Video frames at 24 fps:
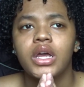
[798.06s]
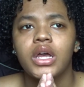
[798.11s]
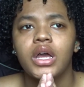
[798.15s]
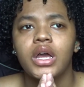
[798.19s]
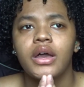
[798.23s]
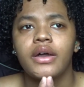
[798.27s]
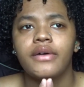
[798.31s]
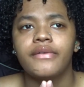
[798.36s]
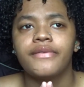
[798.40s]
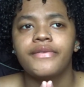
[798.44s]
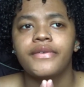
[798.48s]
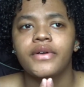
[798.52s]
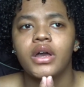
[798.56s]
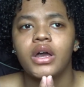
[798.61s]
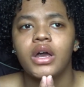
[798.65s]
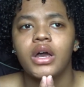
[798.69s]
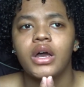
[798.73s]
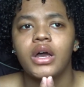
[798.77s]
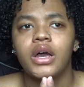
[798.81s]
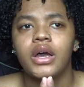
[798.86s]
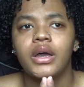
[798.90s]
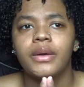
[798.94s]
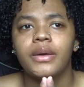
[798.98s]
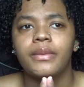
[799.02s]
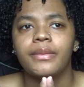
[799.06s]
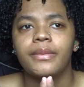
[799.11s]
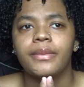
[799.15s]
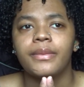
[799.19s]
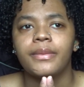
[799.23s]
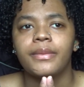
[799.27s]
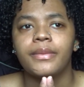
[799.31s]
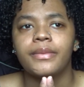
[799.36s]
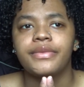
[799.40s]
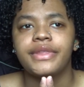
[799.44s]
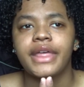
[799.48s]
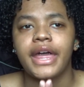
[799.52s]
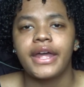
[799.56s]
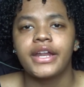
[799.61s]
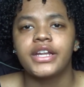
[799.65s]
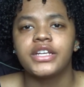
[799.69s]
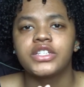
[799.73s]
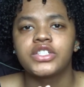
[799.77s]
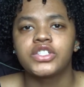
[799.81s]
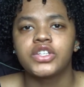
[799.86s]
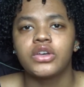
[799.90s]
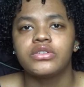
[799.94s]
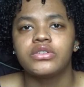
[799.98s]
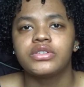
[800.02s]
of that
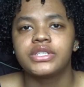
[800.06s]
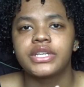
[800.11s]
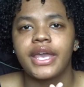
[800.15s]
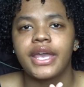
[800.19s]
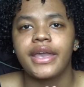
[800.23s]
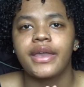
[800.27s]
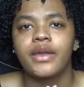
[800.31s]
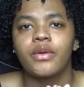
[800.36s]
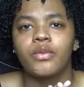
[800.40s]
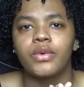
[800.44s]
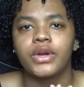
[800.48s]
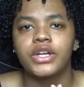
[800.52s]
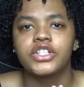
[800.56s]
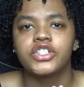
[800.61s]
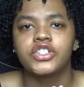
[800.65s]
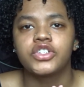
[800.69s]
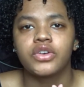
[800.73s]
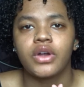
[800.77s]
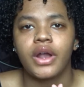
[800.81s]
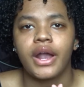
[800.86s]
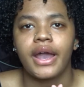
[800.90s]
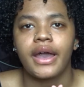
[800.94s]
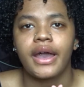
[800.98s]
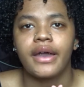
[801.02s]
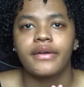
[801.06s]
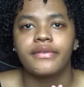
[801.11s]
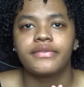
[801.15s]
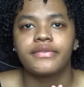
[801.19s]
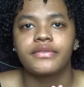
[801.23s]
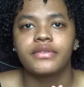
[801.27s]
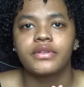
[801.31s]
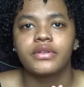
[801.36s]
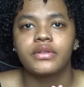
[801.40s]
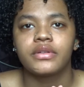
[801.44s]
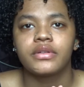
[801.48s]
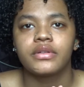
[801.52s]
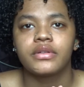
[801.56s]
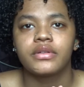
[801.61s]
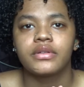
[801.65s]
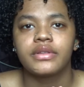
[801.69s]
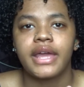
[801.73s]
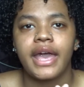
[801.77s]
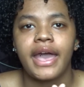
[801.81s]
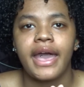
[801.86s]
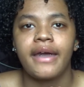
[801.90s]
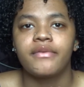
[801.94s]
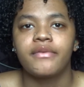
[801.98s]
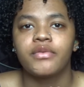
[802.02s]
associate witchcraft,
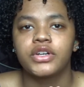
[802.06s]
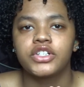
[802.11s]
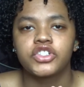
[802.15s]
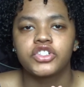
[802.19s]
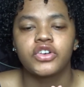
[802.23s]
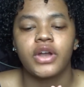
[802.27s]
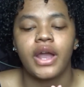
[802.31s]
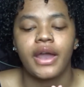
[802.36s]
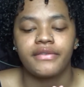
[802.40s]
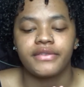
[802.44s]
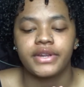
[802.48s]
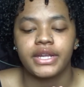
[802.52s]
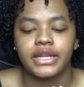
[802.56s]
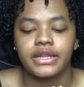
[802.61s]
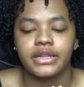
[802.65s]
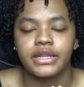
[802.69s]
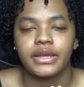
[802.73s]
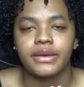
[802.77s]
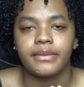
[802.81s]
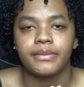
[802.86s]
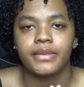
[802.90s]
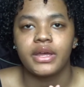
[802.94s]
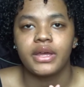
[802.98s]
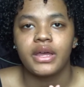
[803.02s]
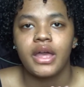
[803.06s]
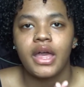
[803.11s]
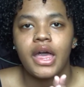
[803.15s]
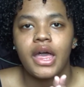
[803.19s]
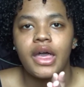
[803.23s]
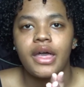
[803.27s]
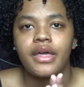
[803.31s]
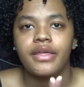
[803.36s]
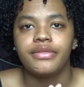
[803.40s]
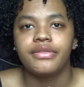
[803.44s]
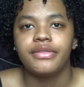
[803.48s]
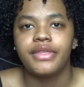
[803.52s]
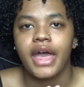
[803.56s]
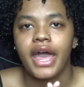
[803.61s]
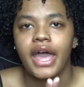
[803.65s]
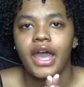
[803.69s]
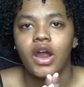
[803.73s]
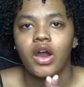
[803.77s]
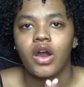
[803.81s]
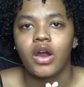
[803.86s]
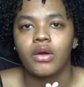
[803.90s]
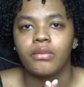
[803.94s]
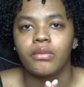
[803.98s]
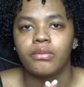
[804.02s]
that have witchcraft in them,
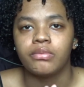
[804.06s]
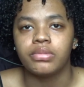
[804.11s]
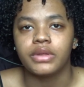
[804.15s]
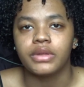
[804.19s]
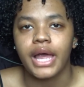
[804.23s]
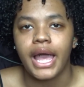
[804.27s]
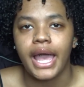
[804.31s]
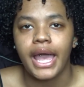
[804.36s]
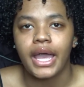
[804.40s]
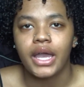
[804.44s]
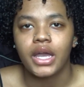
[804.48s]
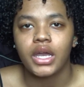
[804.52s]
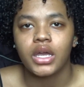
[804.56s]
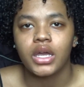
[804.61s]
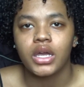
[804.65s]
that are black.